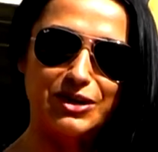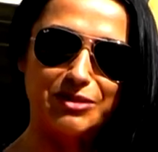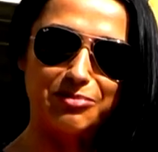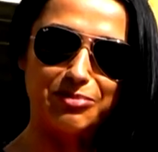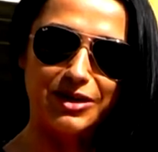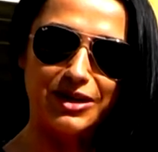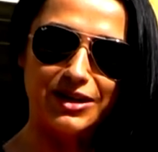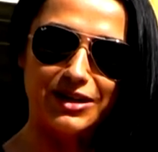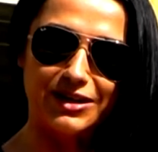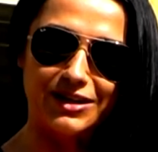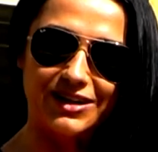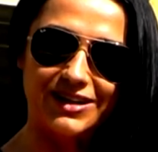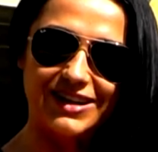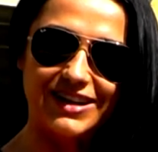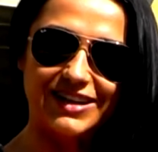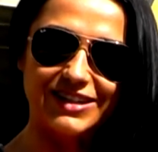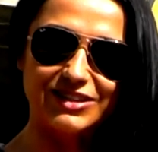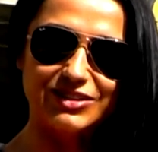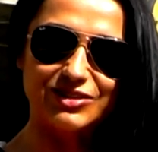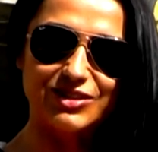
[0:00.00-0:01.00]
competitor
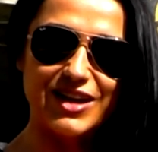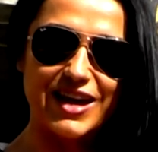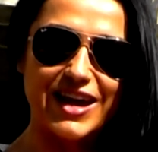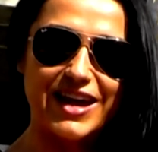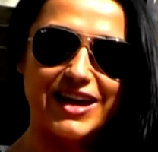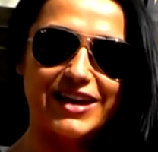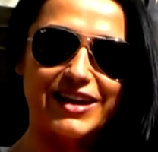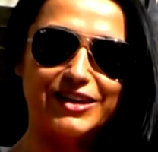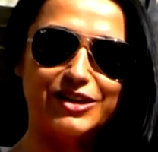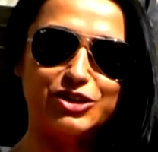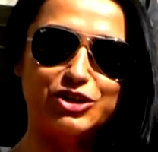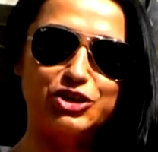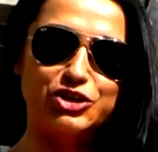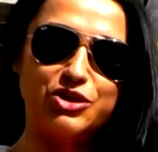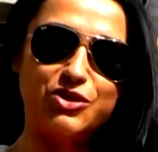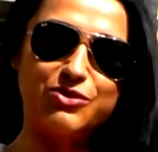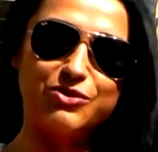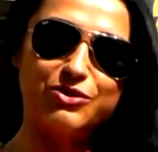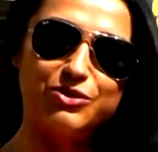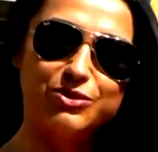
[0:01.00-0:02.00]
and today I'm gonna
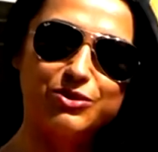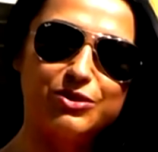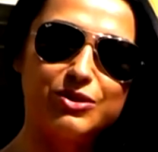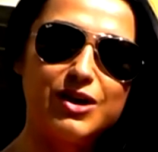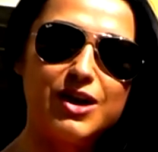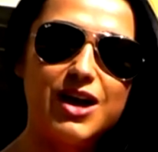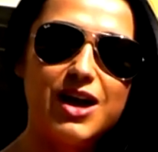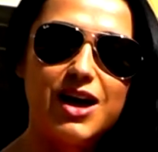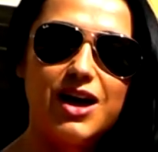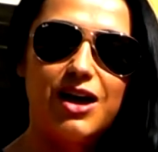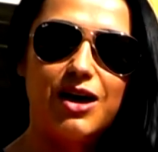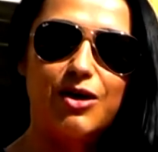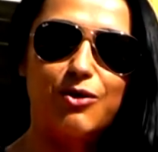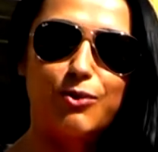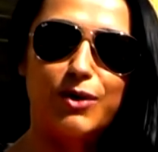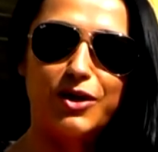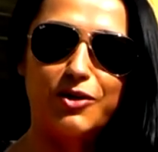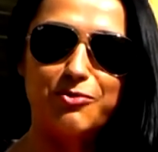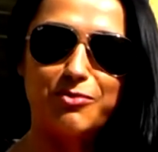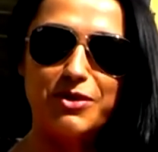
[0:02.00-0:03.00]
show you uh,
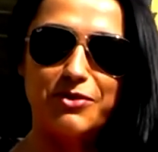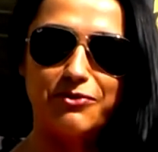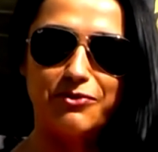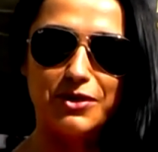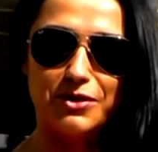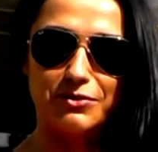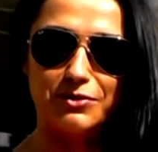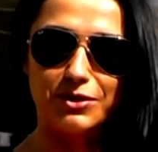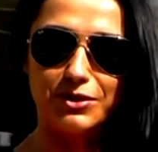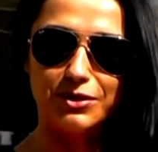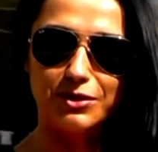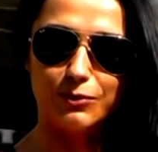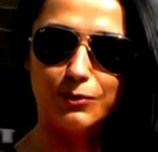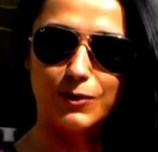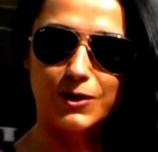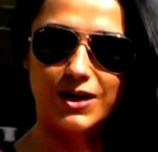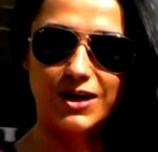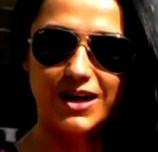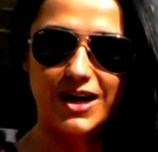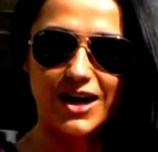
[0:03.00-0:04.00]
one of my favorite
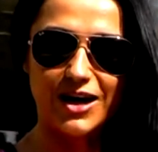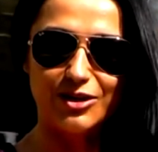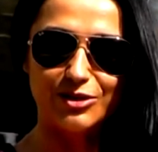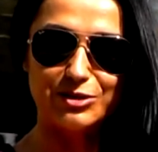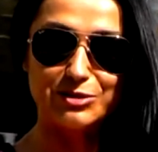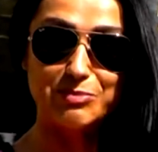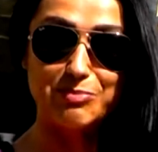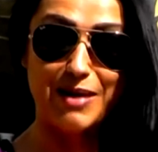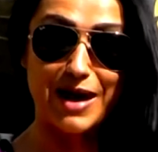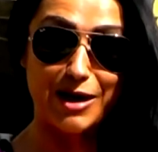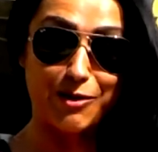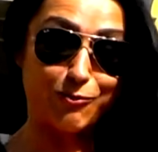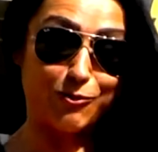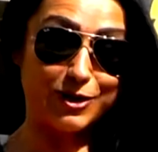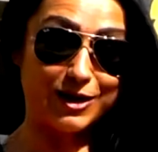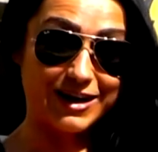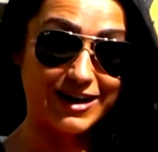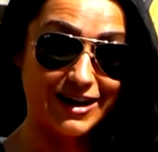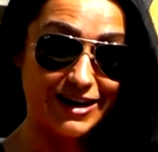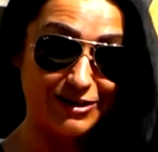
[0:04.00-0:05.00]
workouts, back
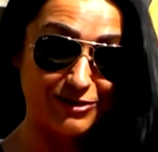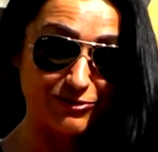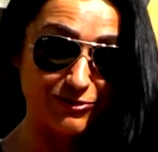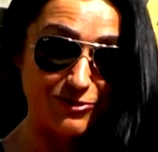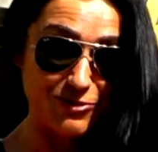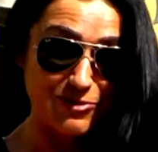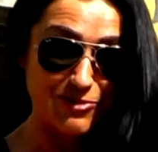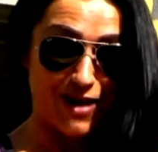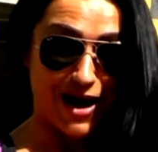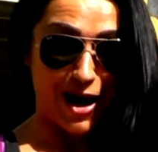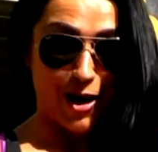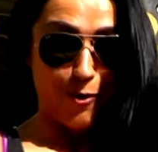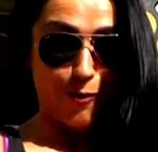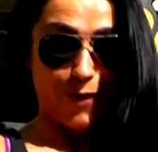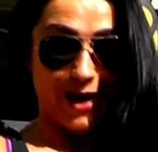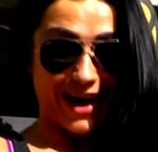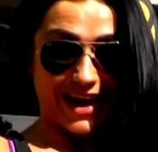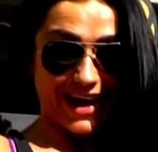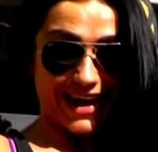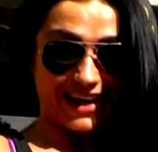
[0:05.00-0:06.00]
workout for my
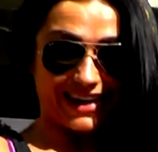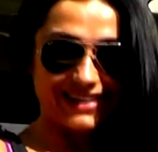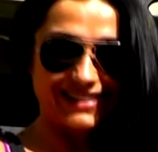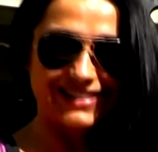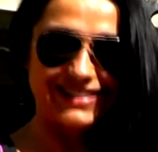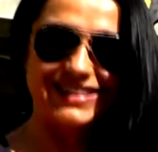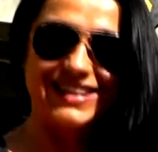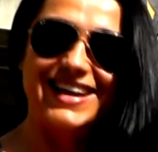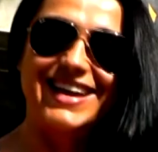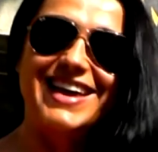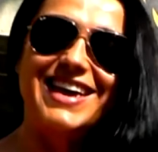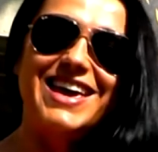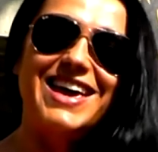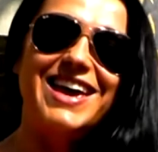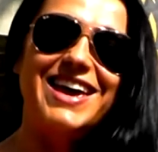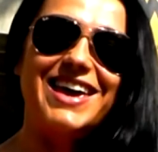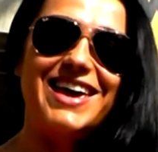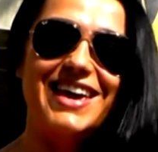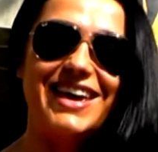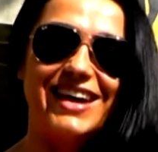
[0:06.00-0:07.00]
wings.
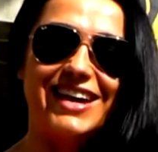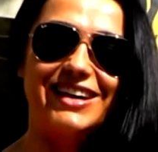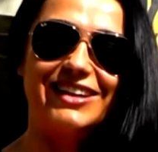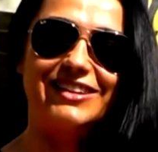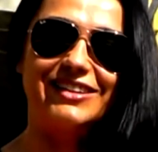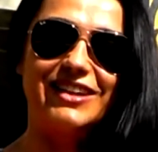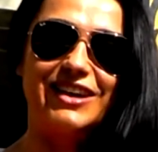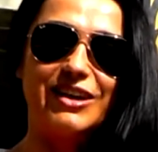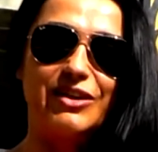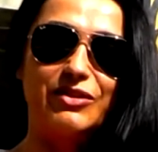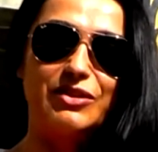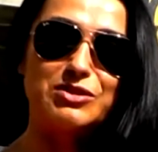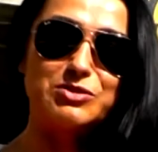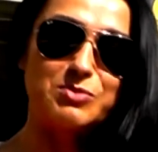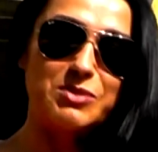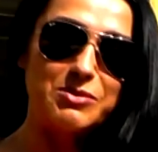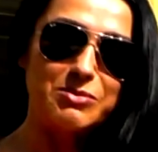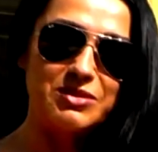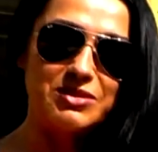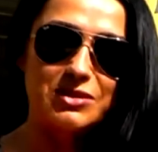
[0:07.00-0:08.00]
And uh,
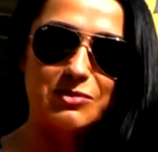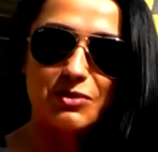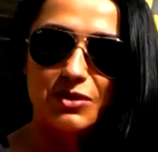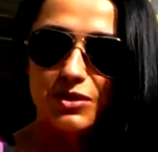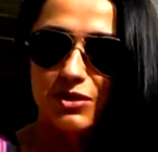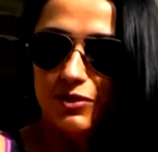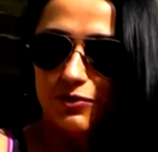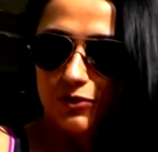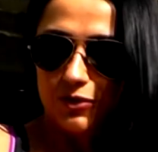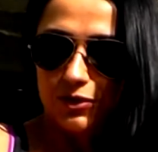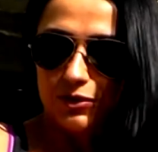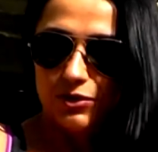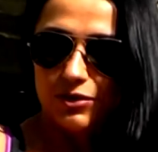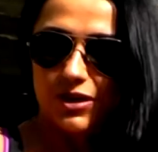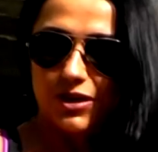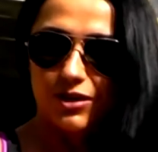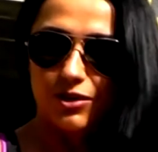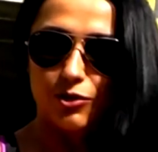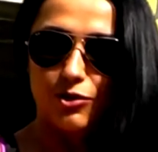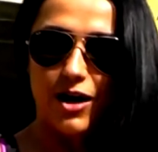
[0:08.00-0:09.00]
this may be something different
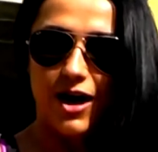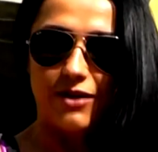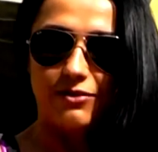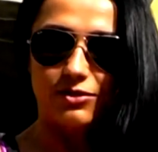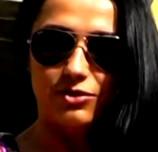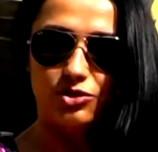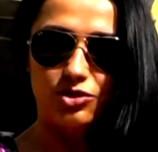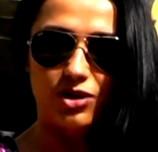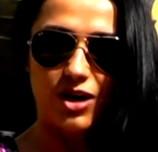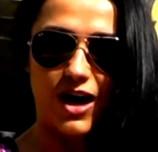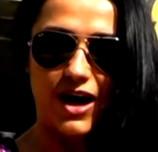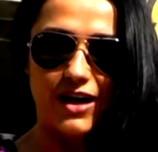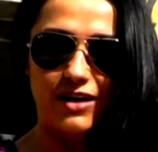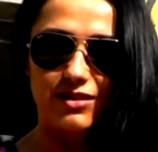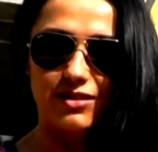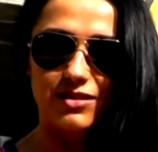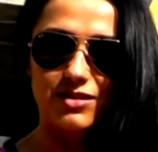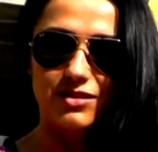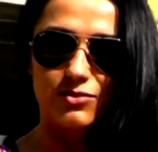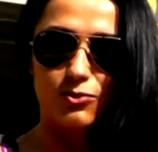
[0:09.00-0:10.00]
that you haven't
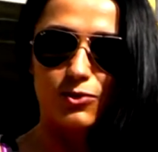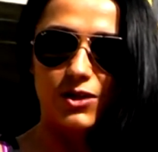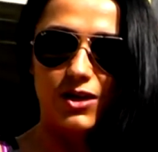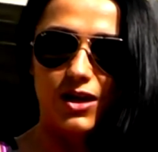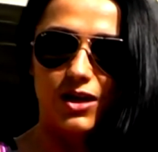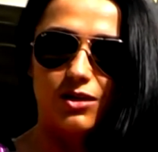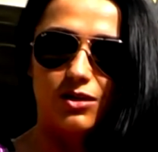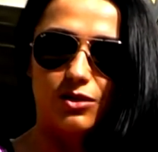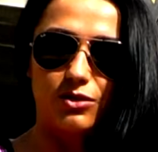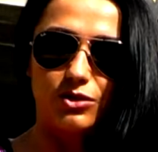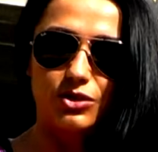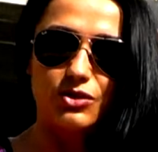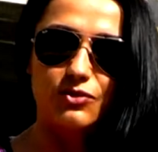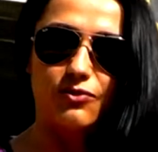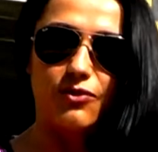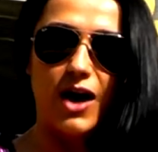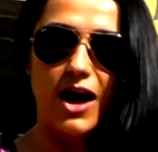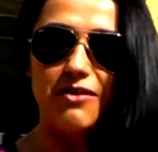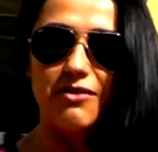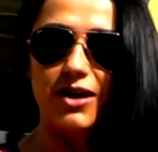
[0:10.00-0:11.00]
tried. This workout goes
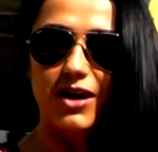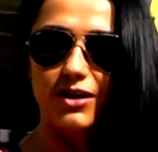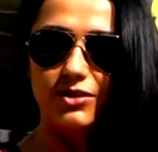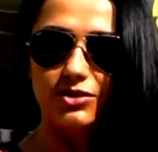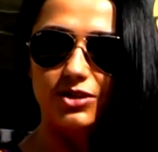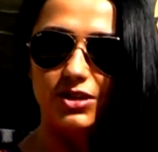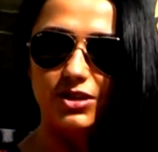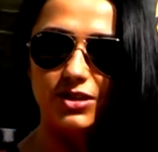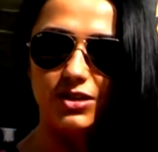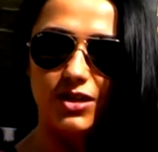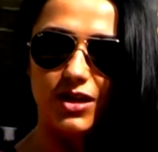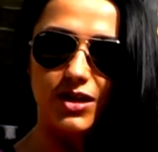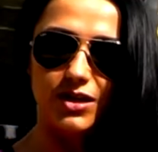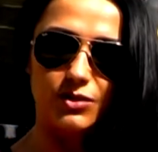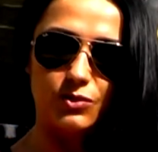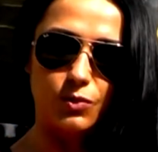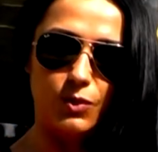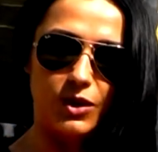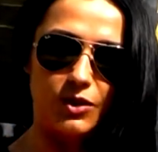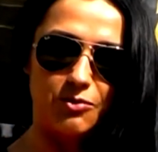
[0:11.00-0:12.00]
500
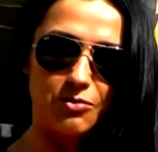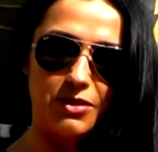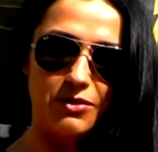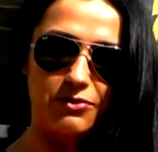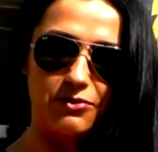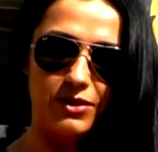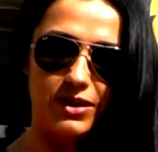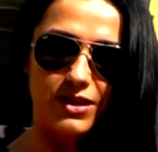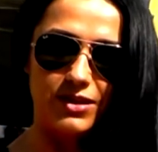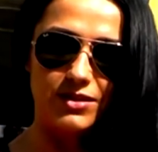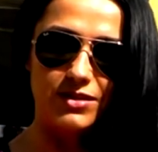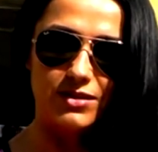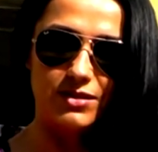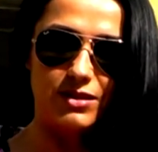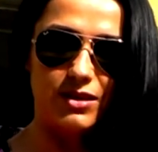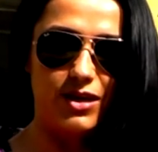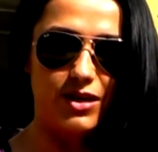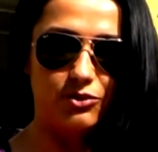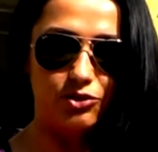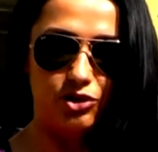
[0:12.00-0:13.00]
is one of my friends,
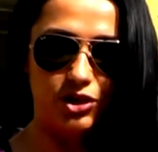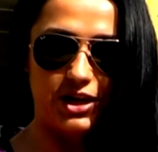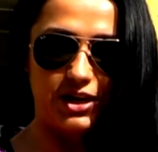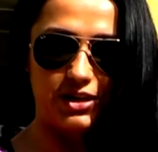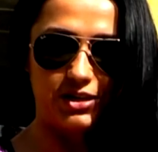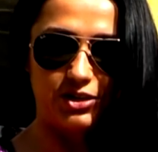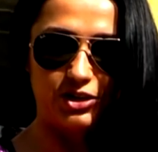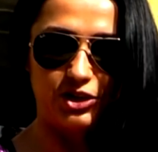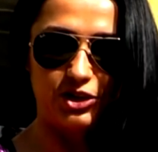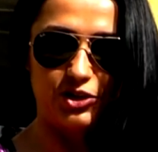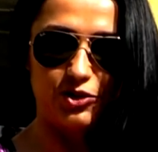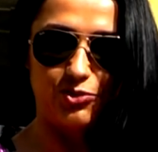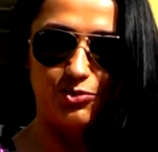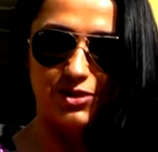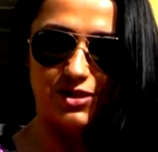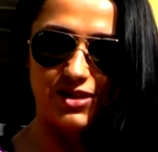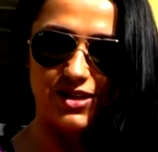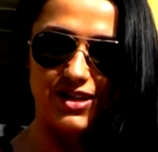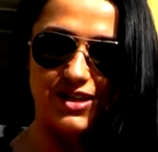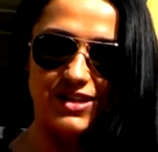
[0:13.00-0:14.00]
uh, trainer, showed
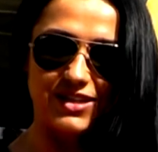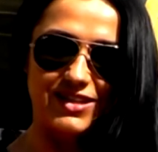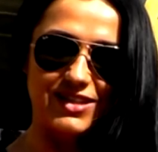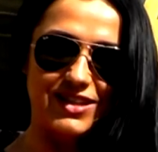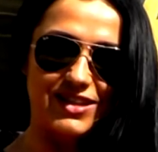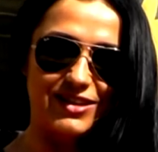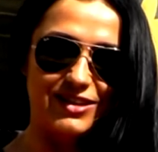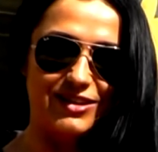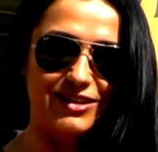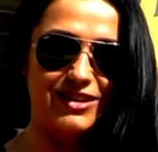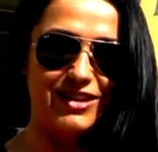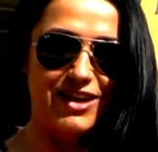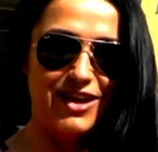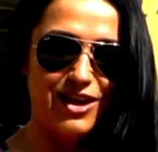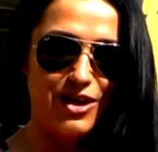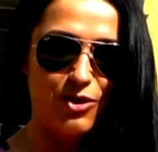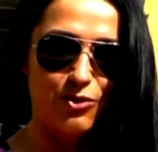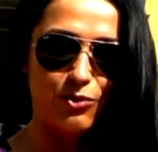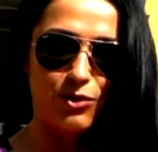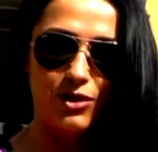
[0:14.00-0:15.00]
me this and
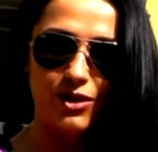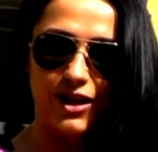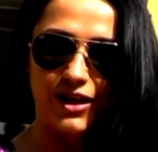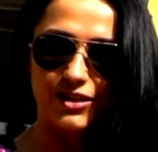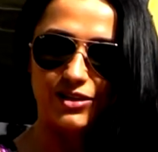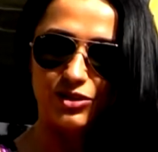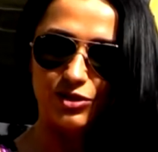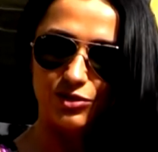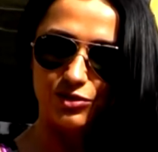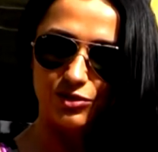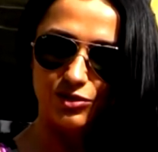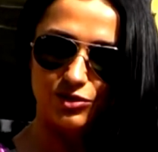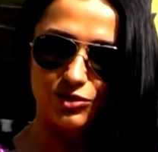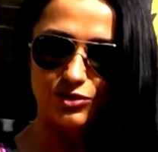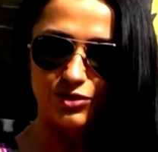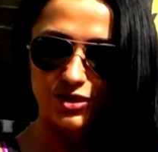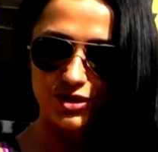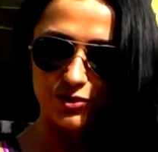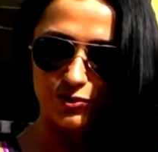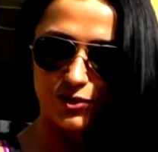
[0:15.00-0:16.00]
we like to
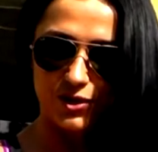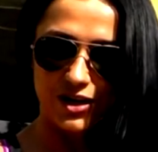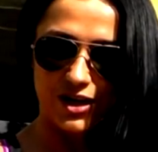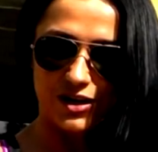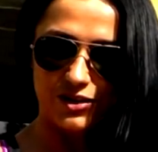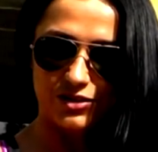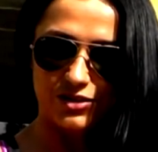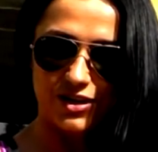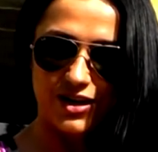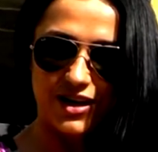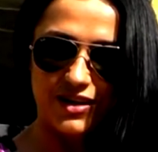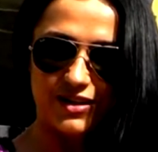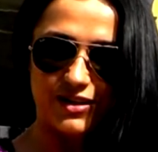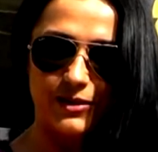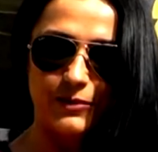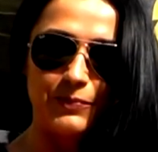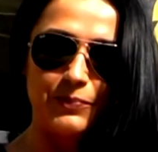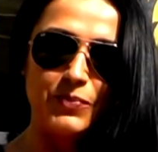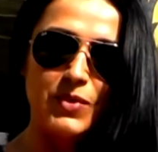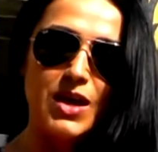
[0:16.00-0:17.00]
do this workout
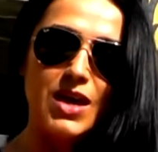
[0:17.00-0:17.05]
together.